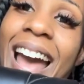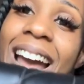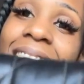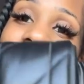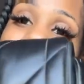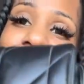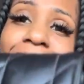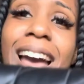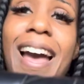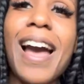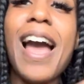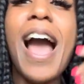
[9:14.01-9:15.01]
And
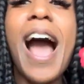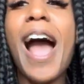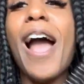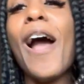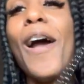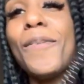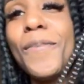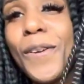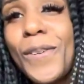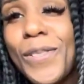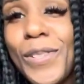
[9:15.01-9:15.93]
yeah, I hope you,